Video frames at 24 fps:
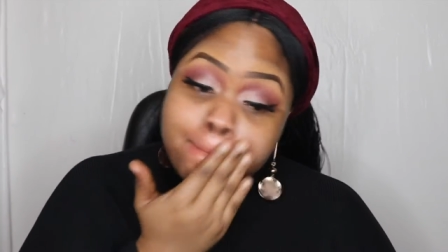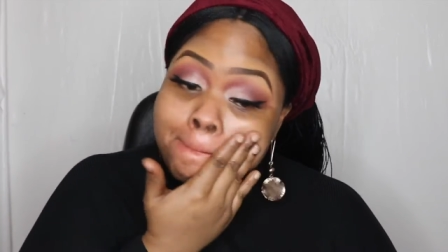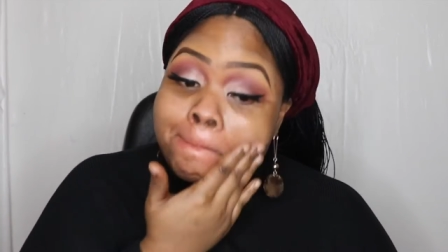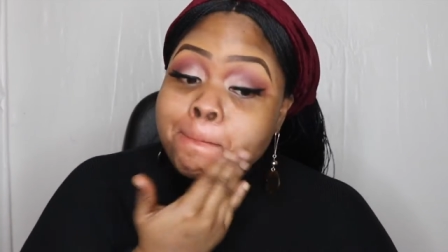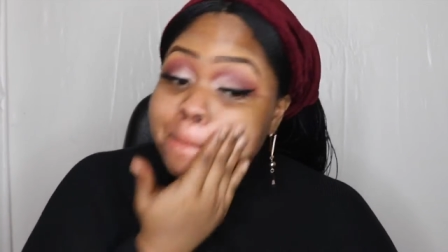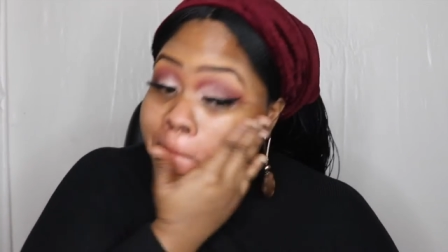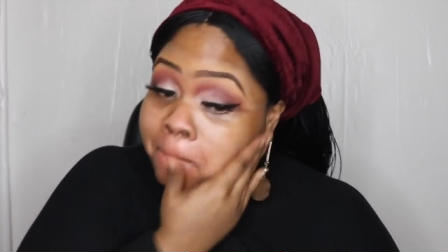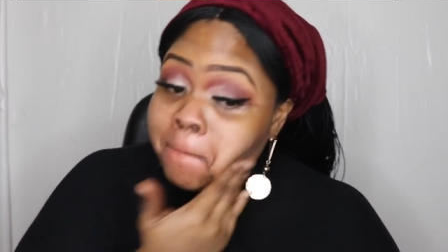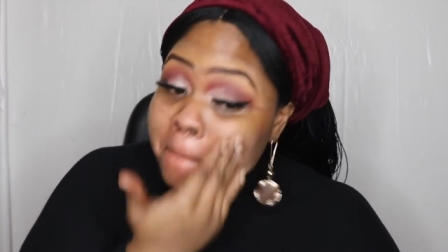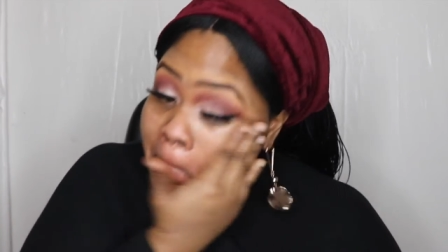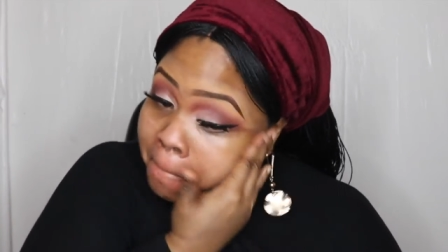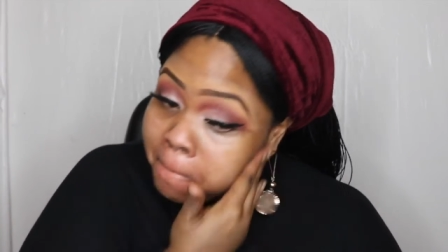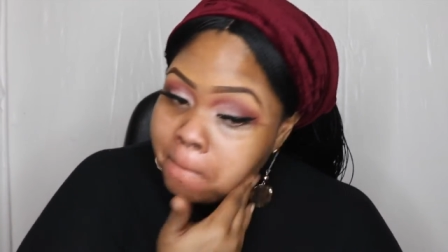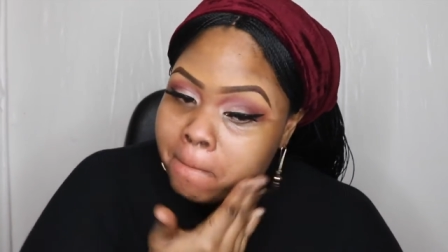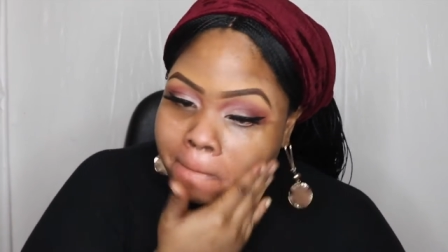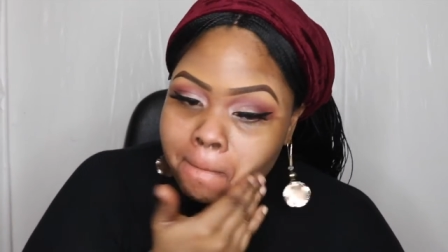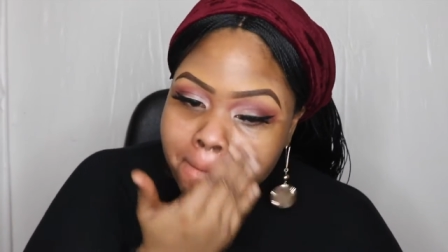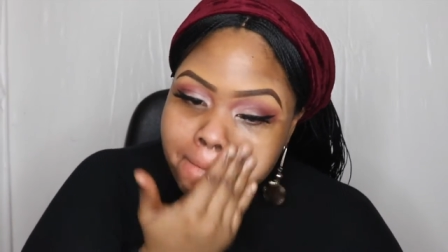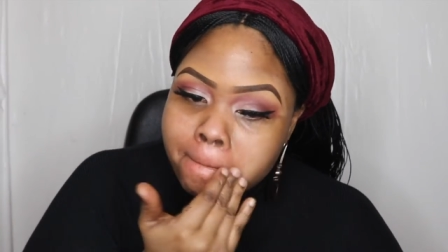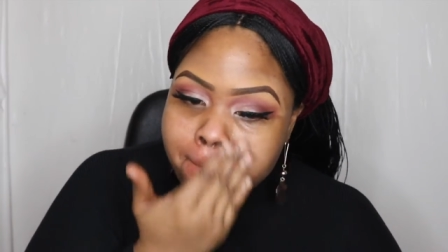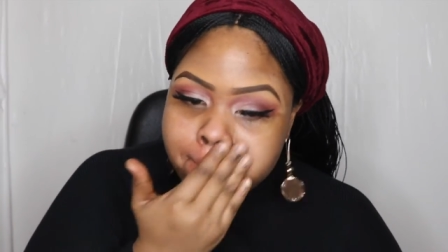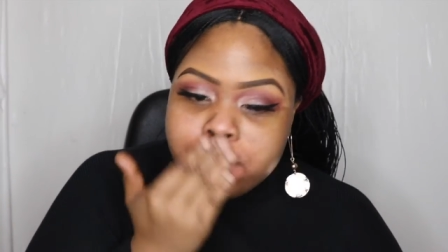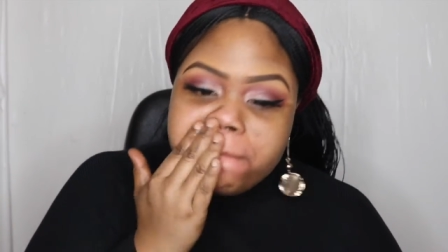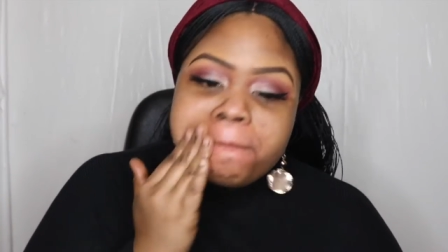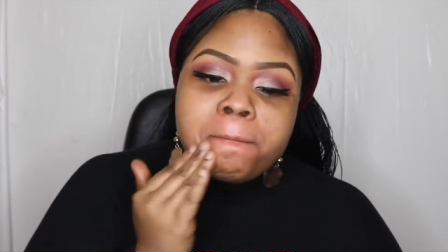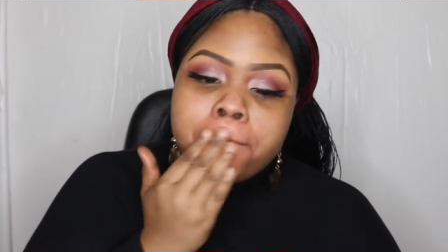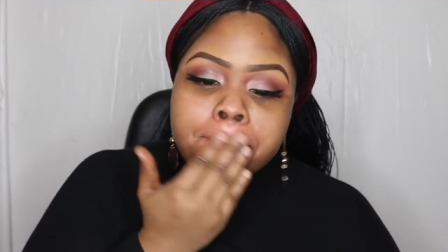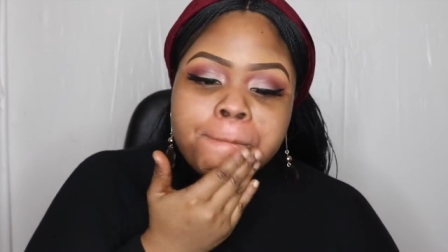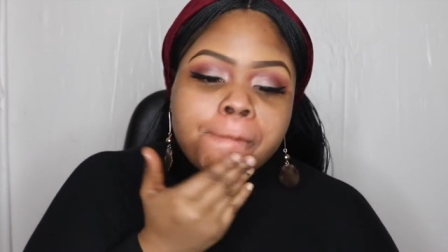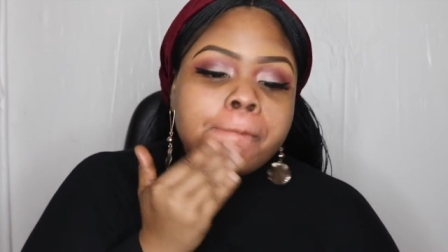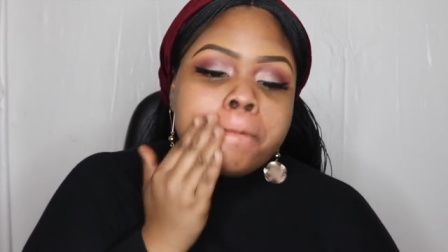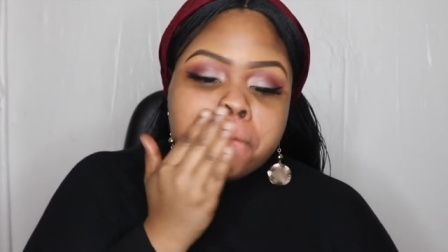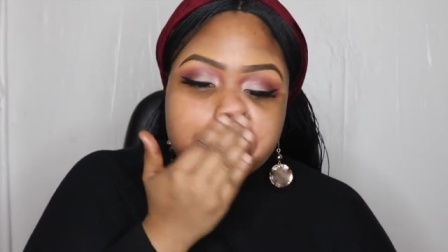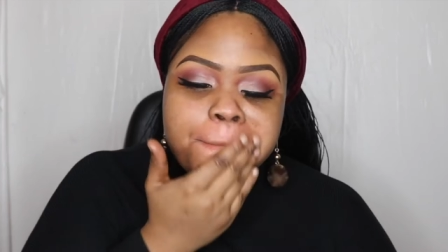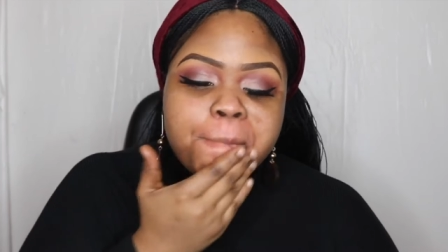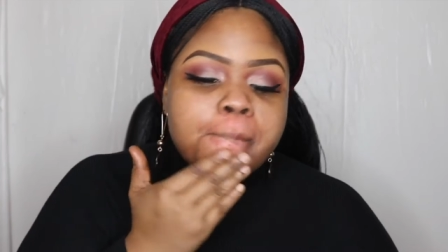you know that is very
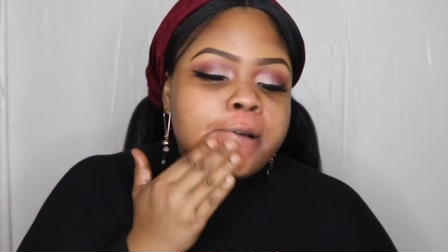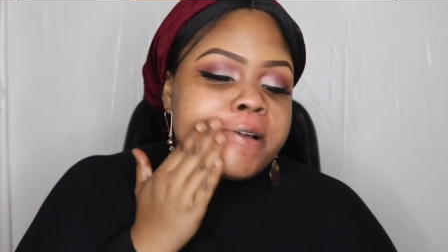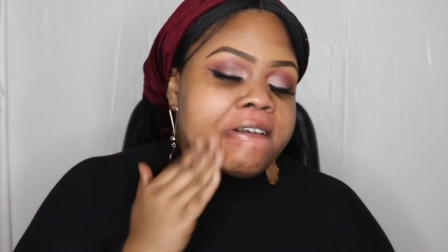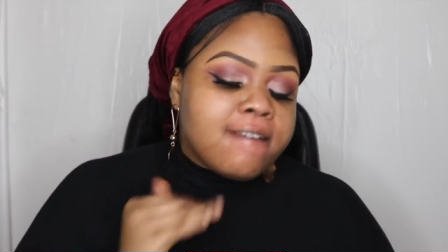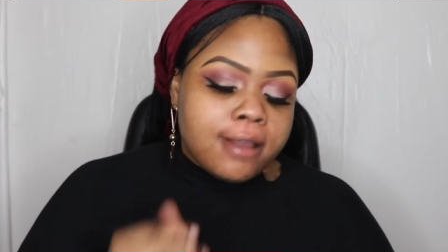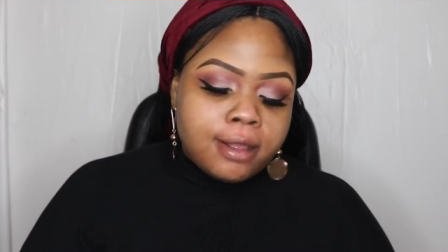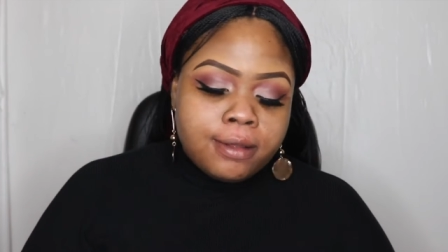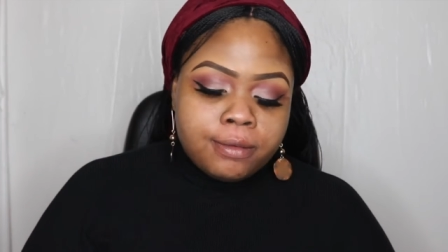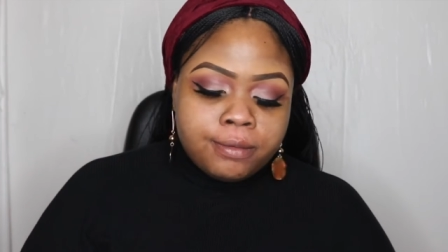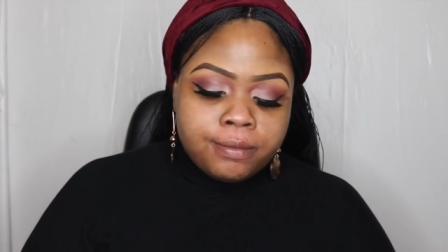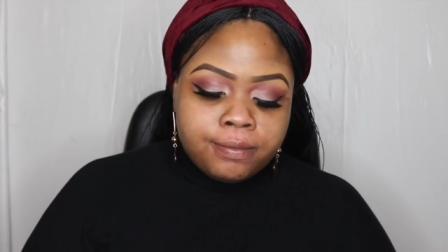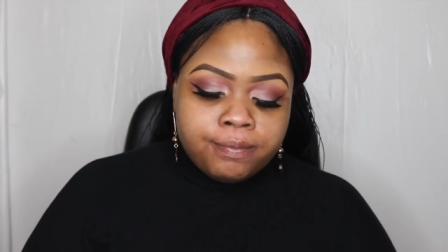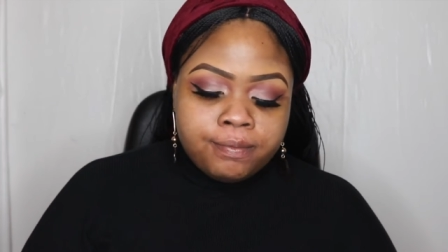hard to work in,